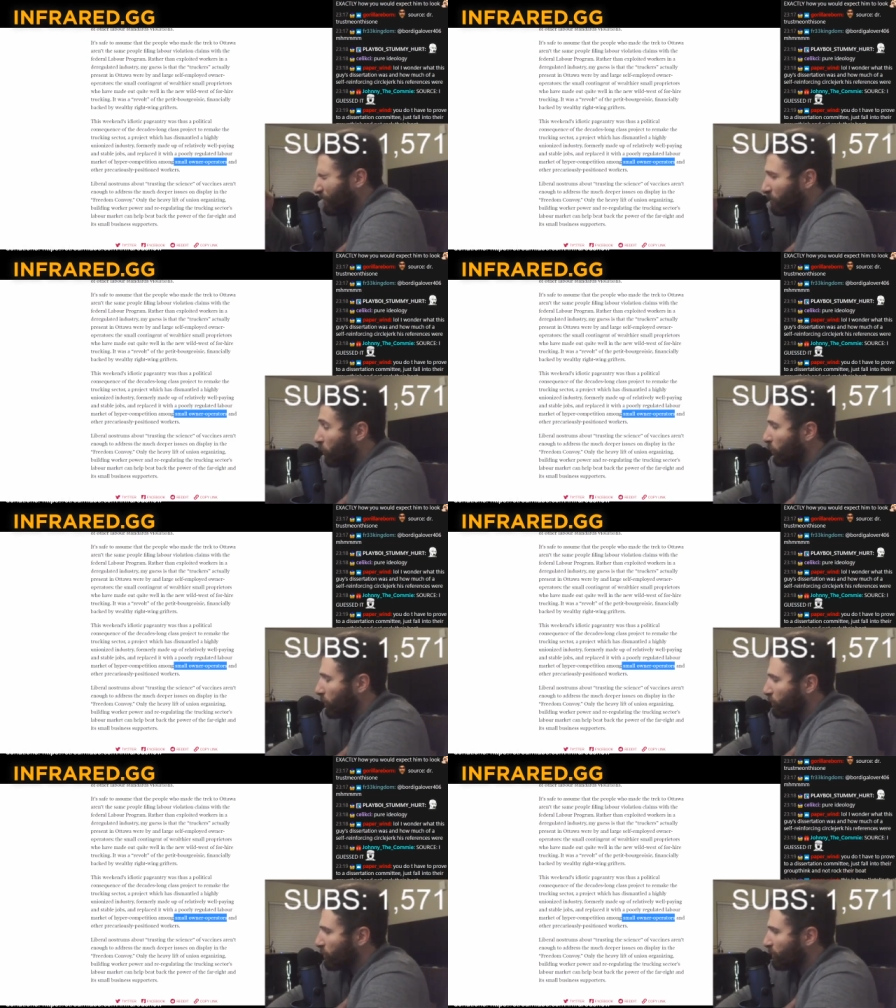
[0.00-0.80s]

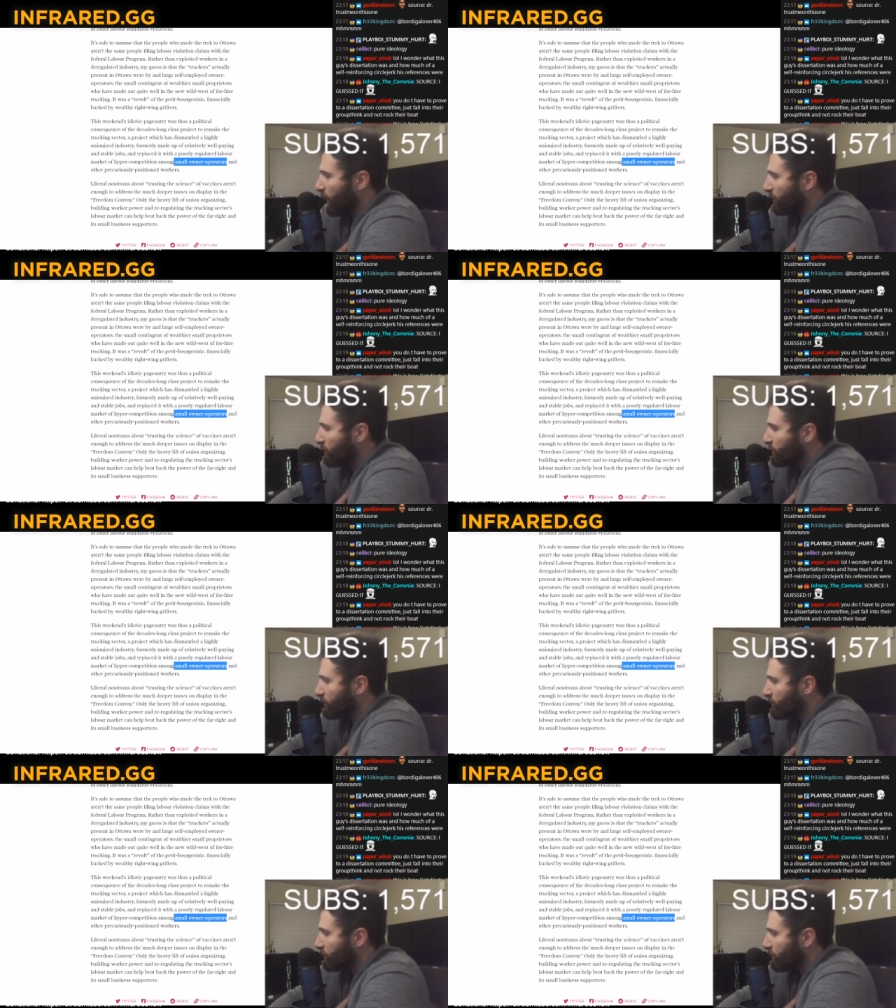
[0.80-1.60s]
bewildered by
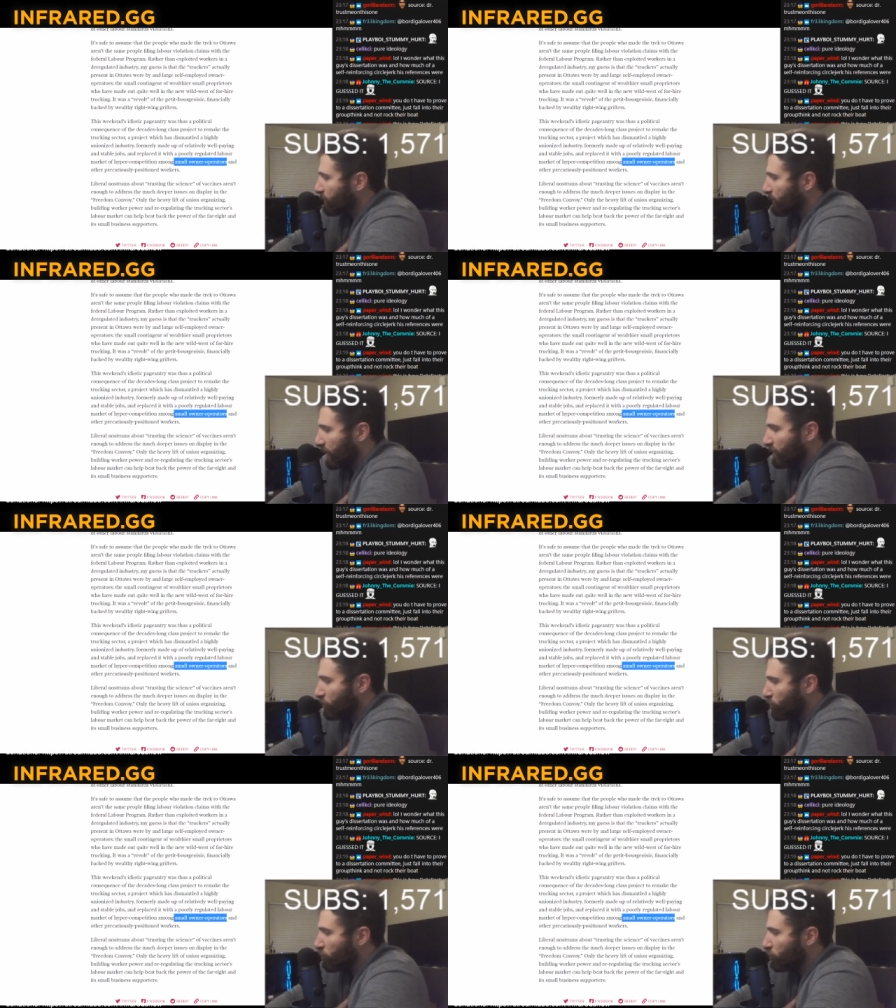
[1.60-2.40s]
this that
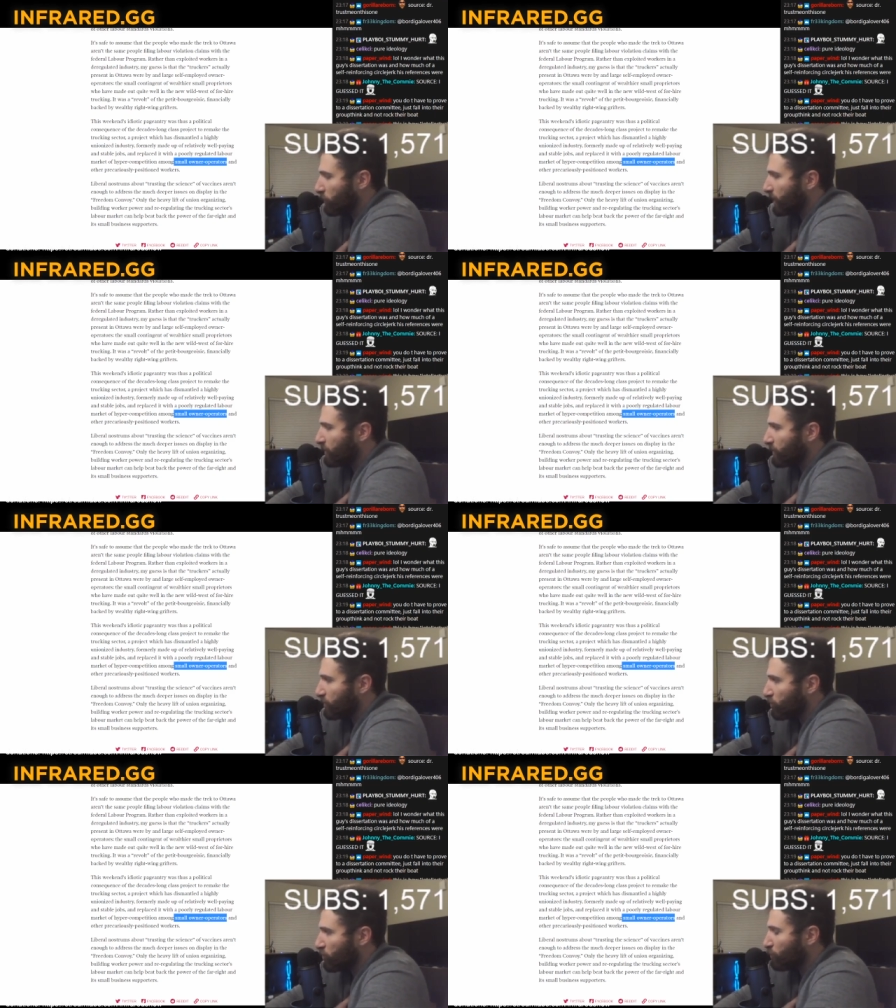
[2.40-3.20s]
Q linked this
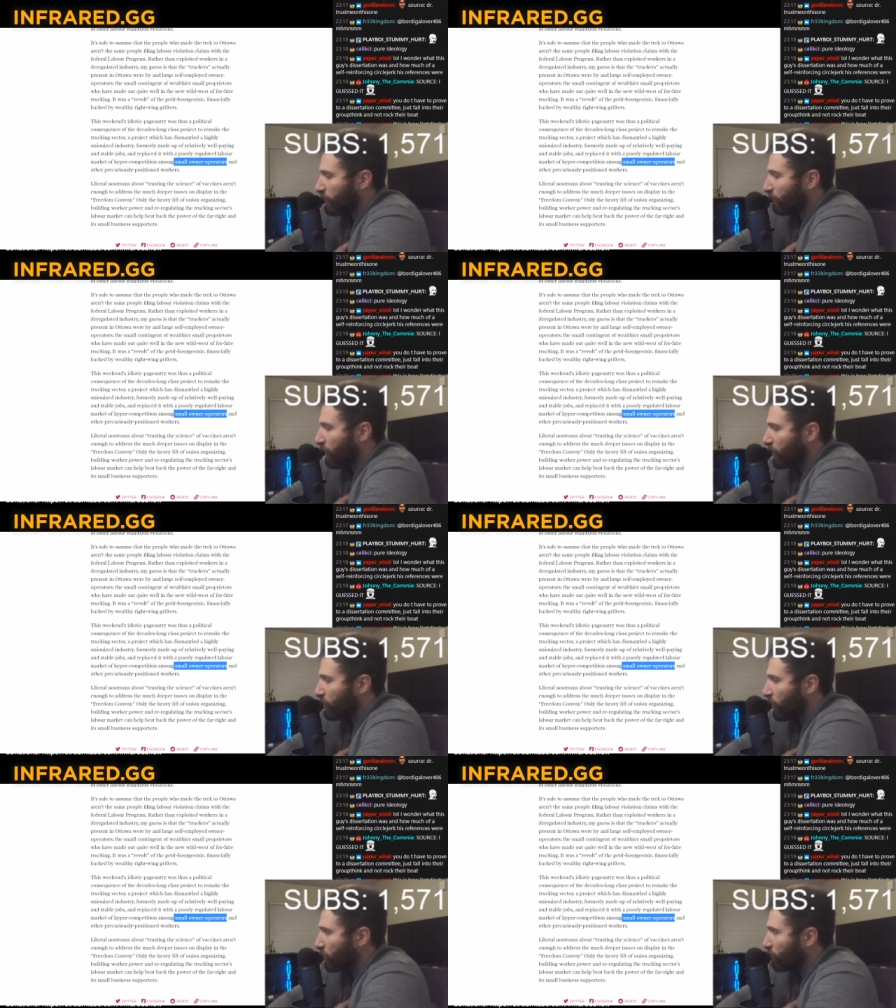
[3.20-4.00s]
stupid fucking
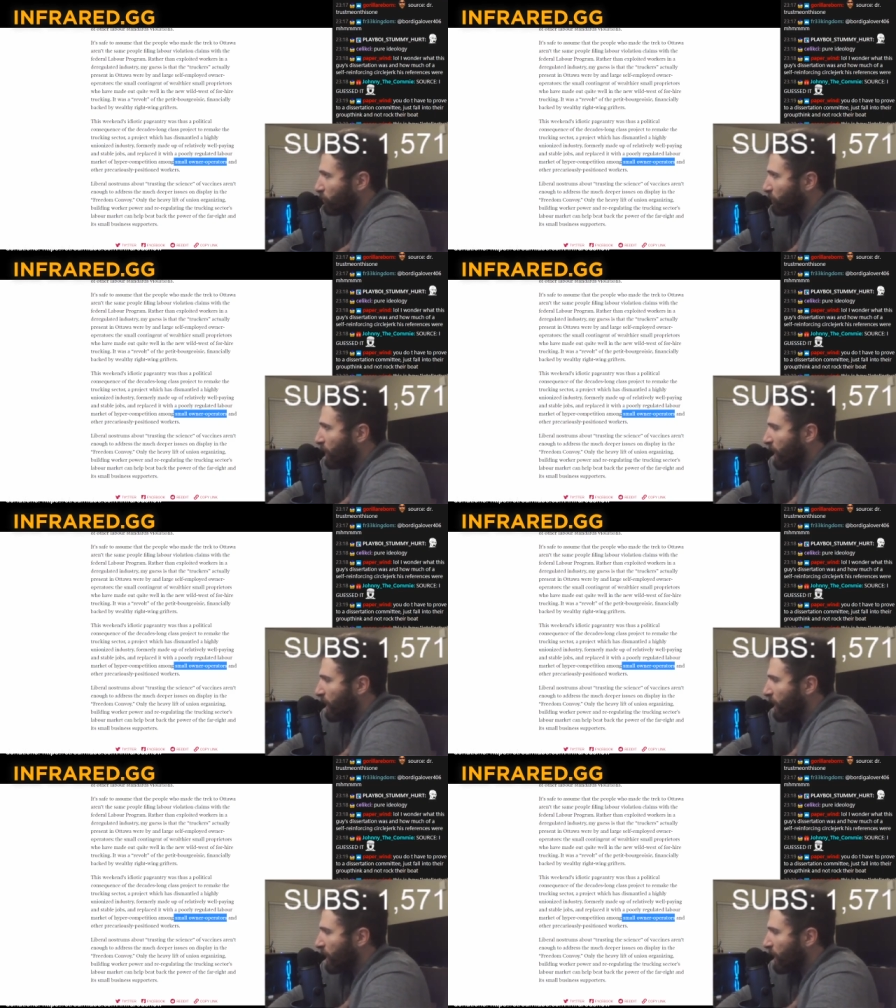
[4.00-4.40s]
article.